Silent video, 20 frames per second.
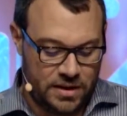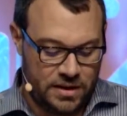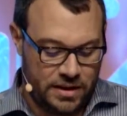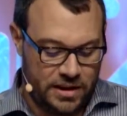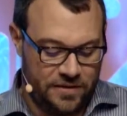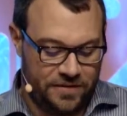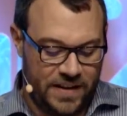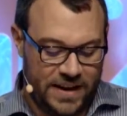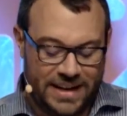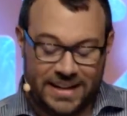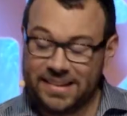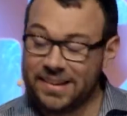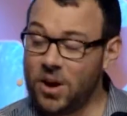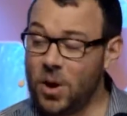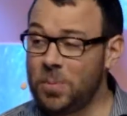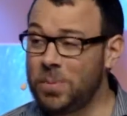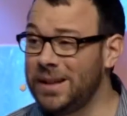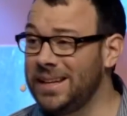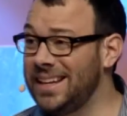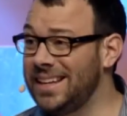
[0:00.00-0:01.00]
If I need to
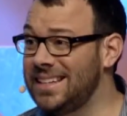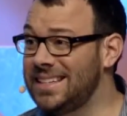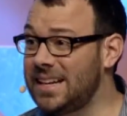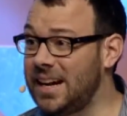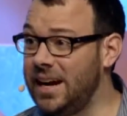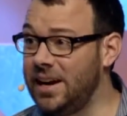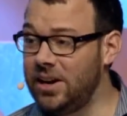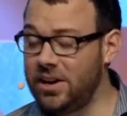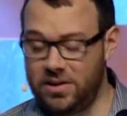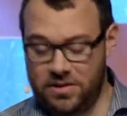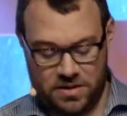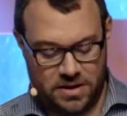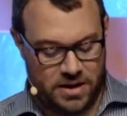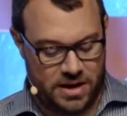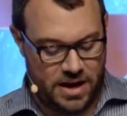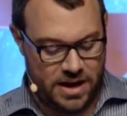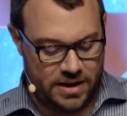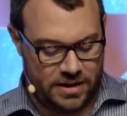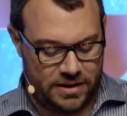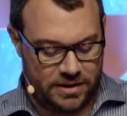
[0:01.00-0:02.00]
open the
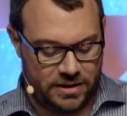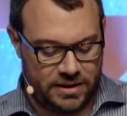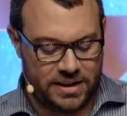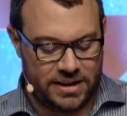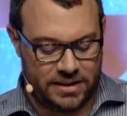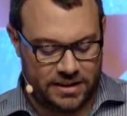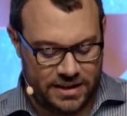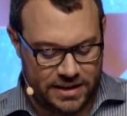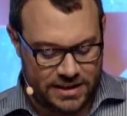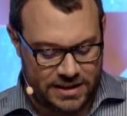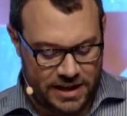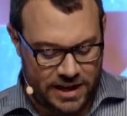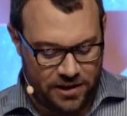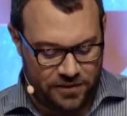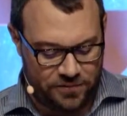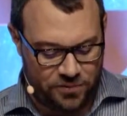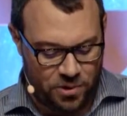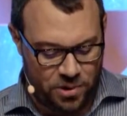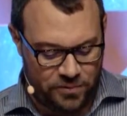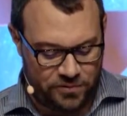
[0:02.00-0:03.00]
entire
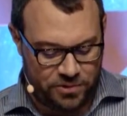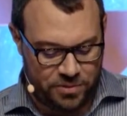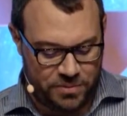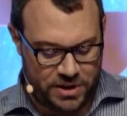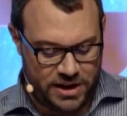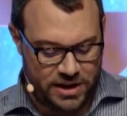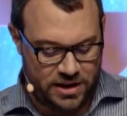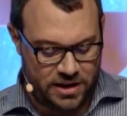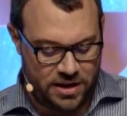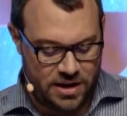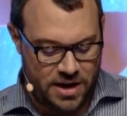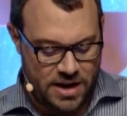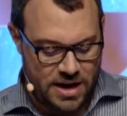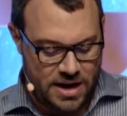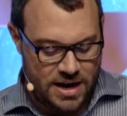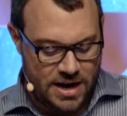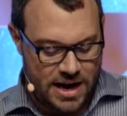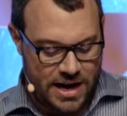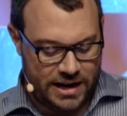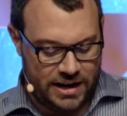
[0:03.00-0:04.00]
form from here,
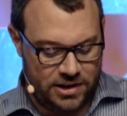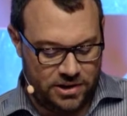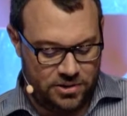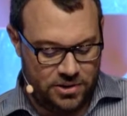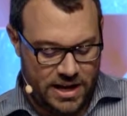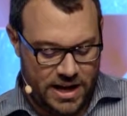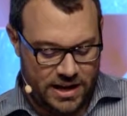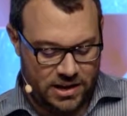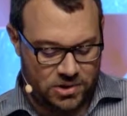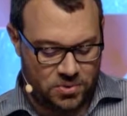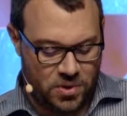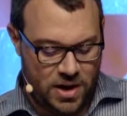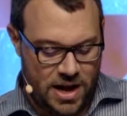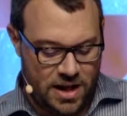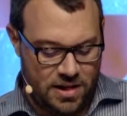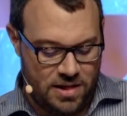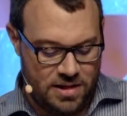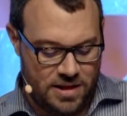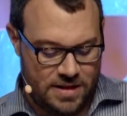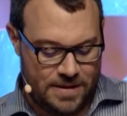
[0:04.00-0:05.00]
I can do that as
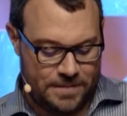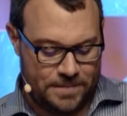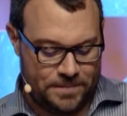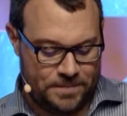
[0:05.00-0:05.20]
well.